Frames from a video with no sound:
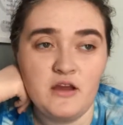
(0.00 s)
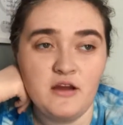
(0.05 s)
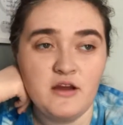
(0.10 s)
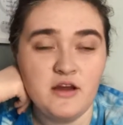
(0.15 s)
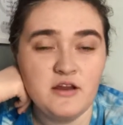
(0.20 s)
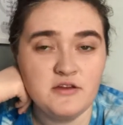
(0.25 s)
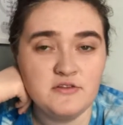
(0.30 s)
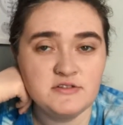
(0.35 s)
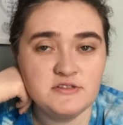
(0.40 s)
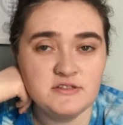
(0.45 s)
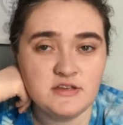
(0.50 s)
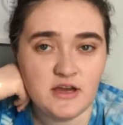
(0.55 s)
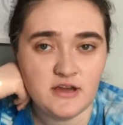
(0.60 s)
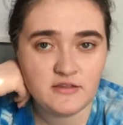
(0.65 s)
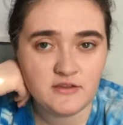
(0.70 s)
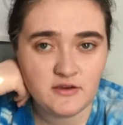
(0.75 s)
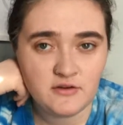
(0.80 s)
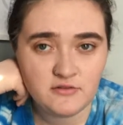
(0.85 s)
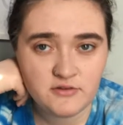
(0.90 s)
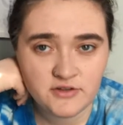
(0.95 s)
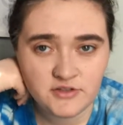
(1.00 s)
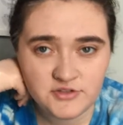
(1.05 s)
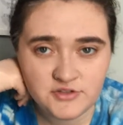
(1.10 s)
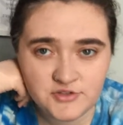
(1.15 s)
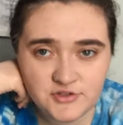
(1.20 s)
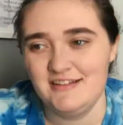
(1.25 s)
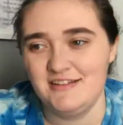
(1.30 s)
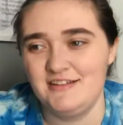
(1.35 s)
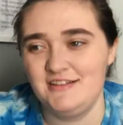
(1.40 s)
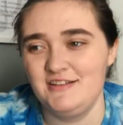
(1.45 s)
I know sign
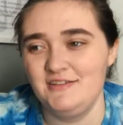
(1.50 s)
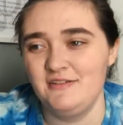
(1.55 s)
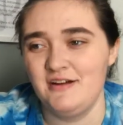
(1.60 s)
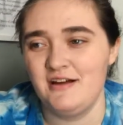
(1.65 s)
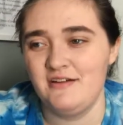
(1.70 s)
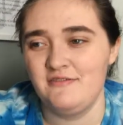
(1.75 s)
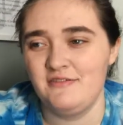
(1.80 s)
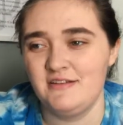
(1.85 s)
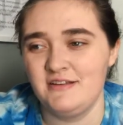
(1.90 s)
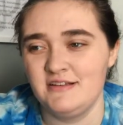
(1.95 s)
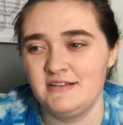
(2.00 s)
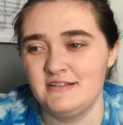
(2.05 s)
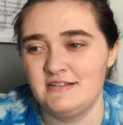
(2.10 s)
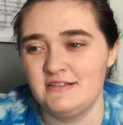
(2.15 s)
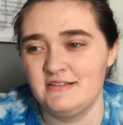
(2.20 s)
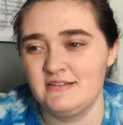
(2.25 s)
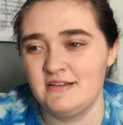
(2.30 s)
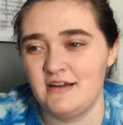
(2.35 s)
language. Do you have any,